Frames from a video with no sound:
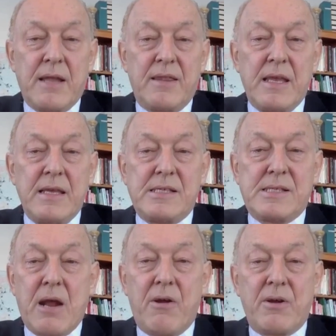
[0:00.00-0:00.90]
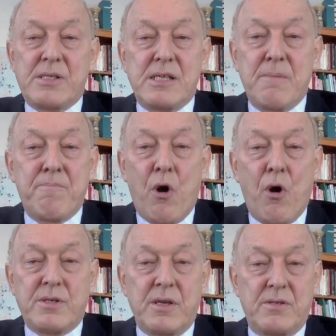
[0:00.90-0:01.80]
that these terrorists are
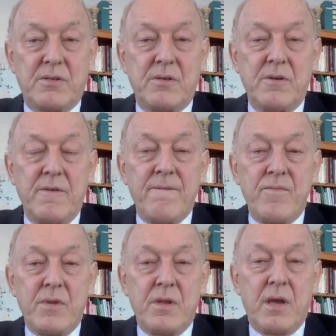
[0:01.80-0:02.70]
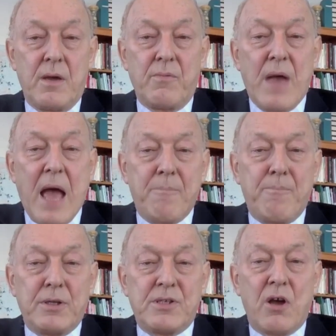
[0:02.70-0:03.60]
supported, and we have
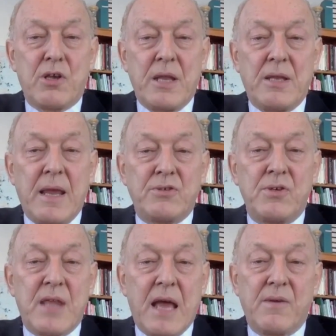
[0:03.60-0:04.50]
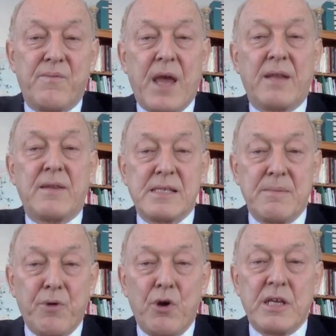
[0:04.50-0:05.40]
ample documentation to that effect,
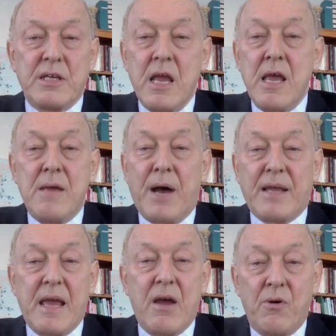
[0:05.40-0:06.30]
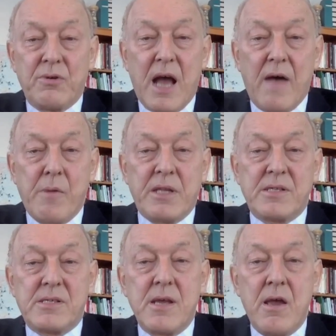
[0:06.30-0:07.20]
they're supported by their own
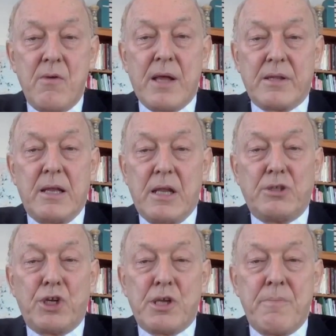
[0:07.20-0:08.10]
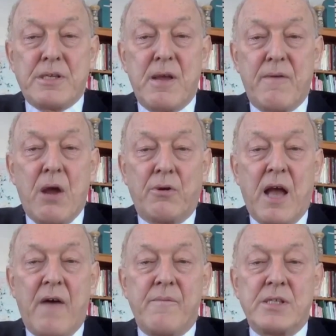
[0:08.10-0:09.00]
governments, well, the legitimacy of their
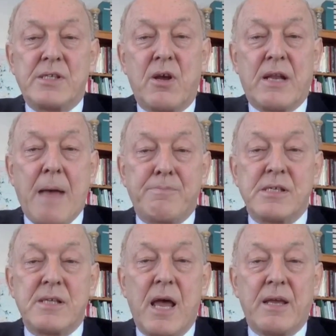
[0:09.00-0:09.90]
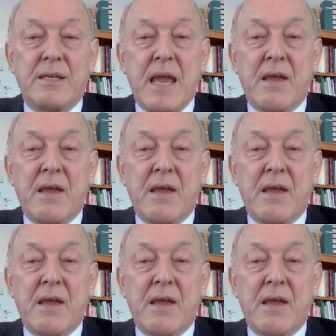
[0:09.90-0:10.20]
own governments collapses like a